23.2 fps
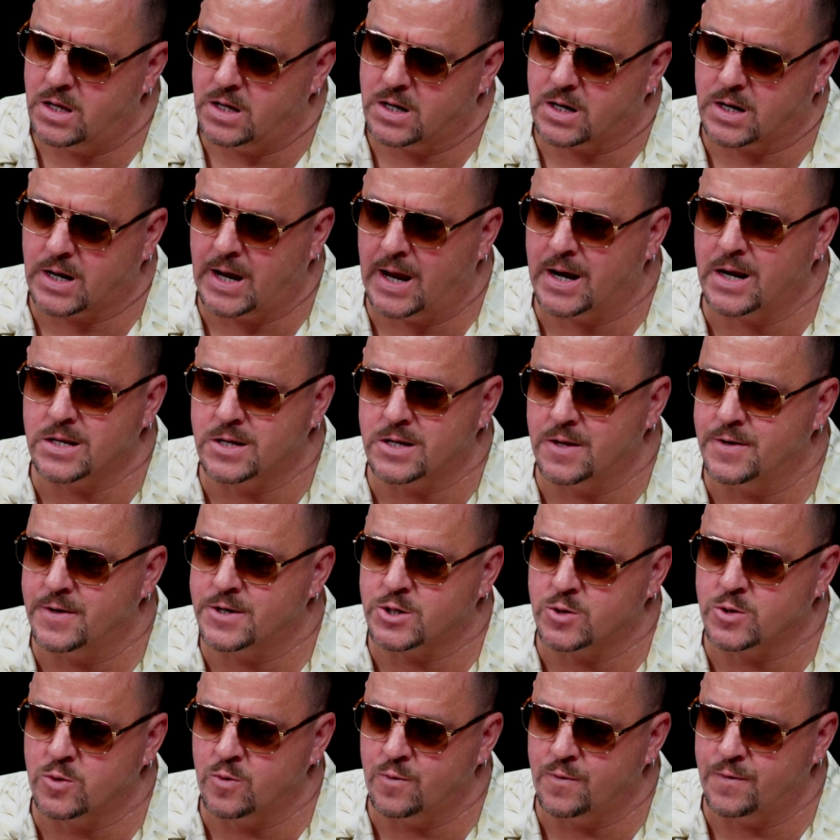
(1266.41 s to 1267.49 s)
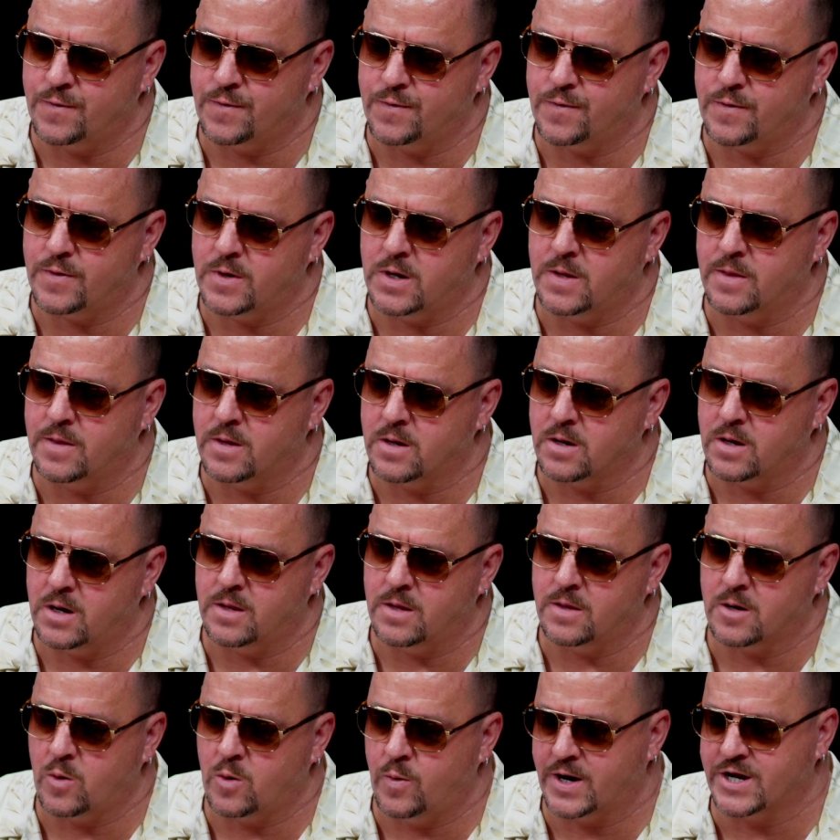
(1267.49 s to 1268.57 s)
getting to the truth in the
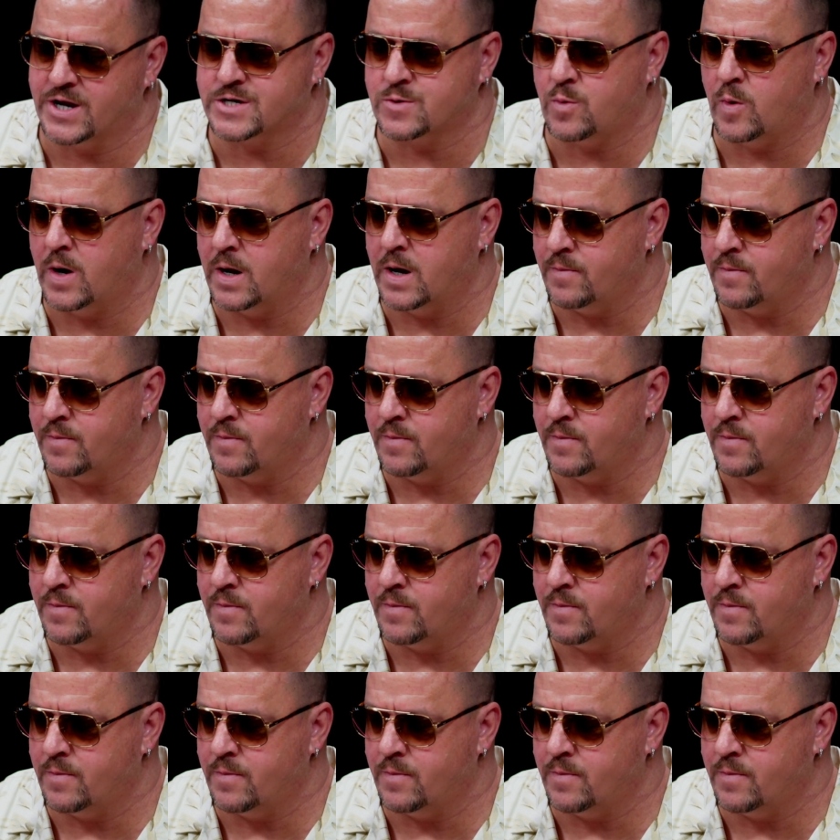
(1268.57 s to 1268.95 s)
quickest way.